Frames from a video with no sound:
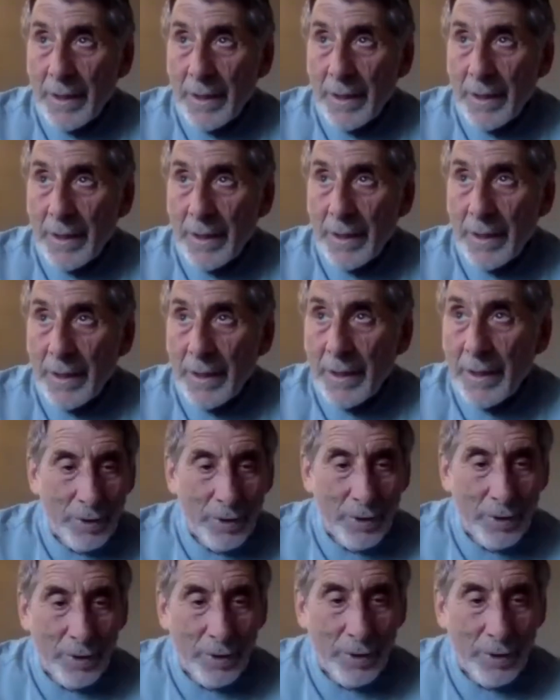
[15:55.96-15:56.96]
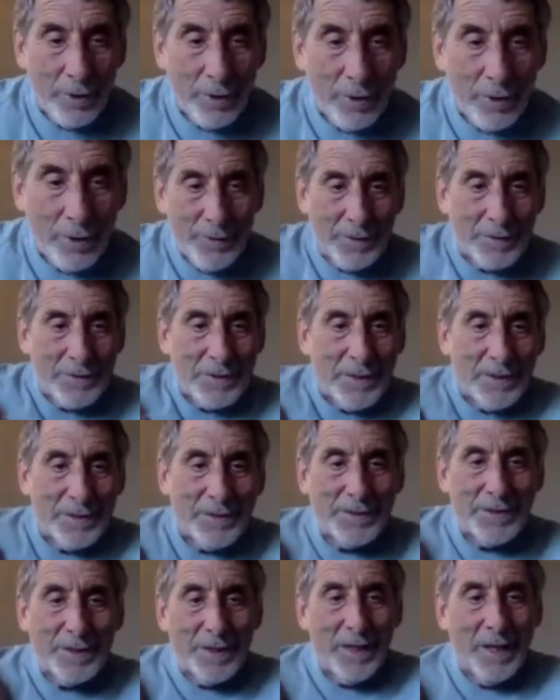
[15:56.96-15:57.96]
because you might not want to share them, things that
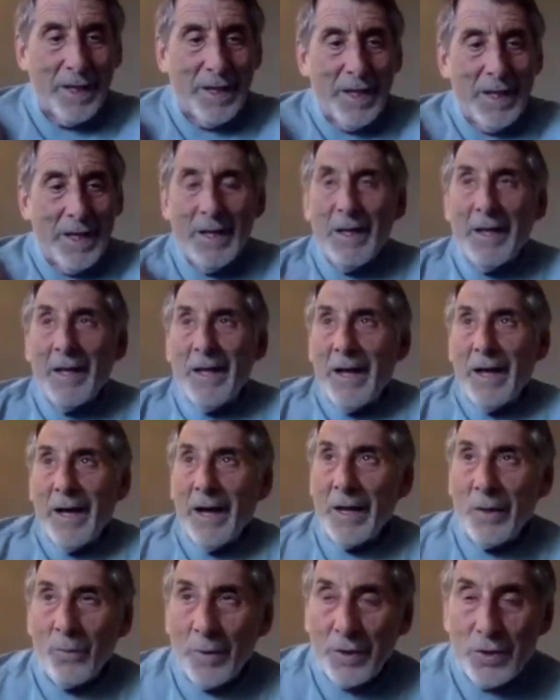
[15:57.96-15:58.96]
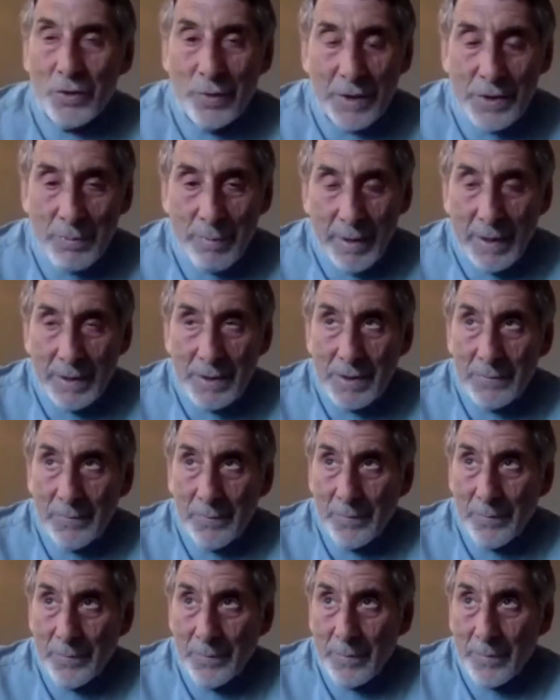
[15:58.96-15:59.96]
I see. I don't want to trespass.
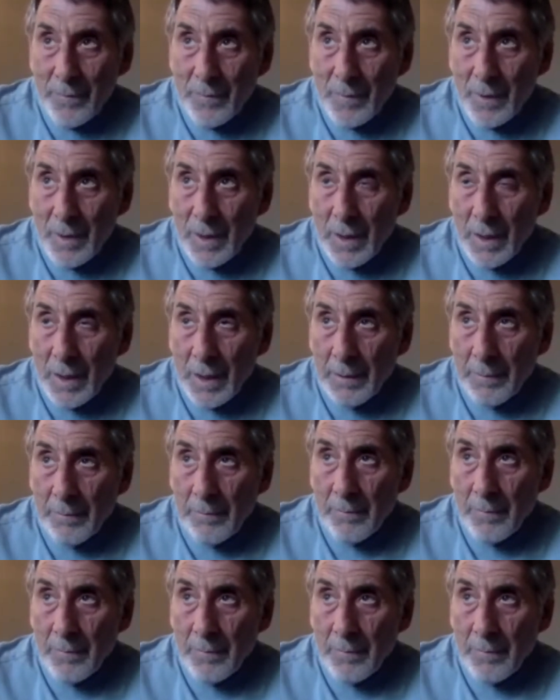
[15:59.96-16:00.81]
Um,